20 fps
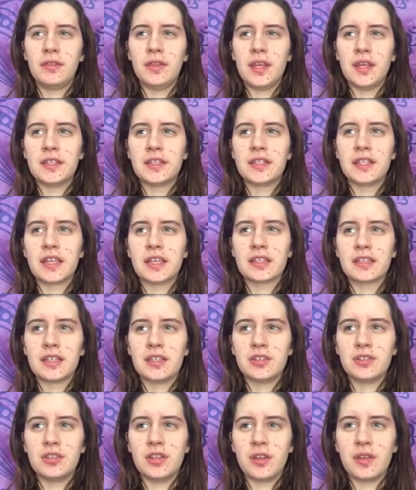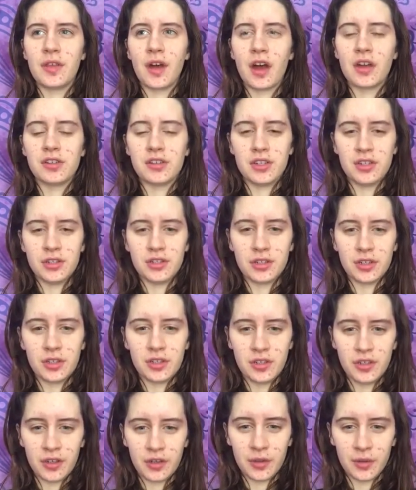these things that she thought she
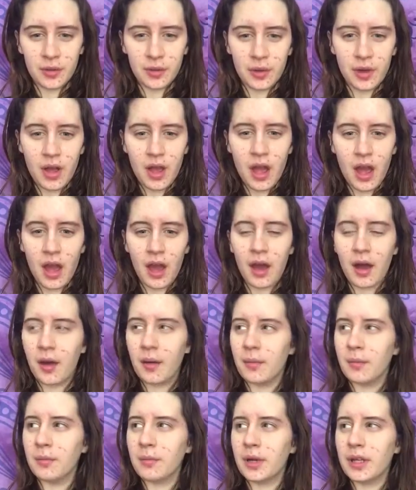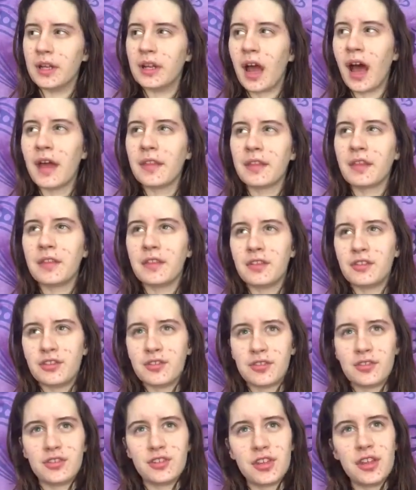should do, but not
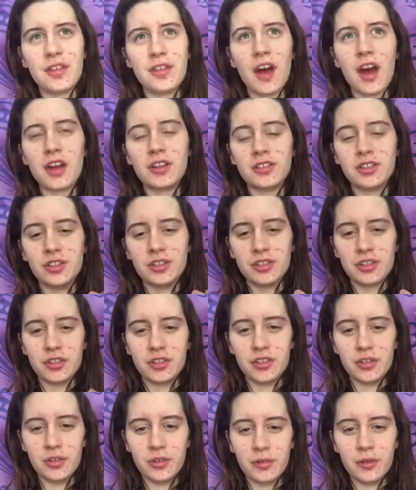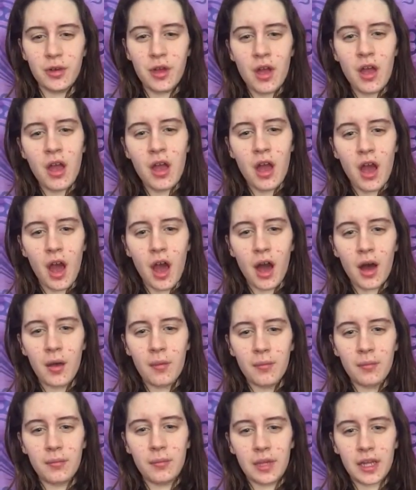that she thought she should do
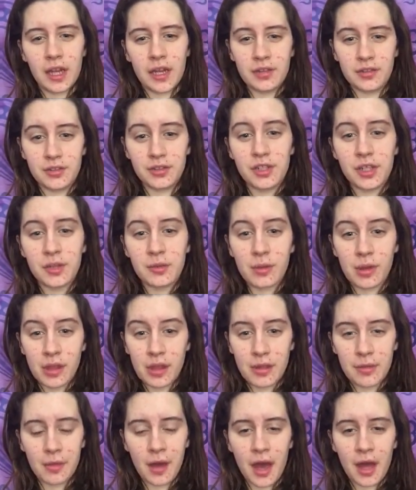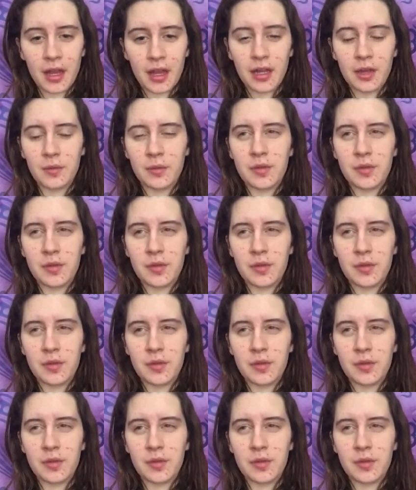because she really thought it.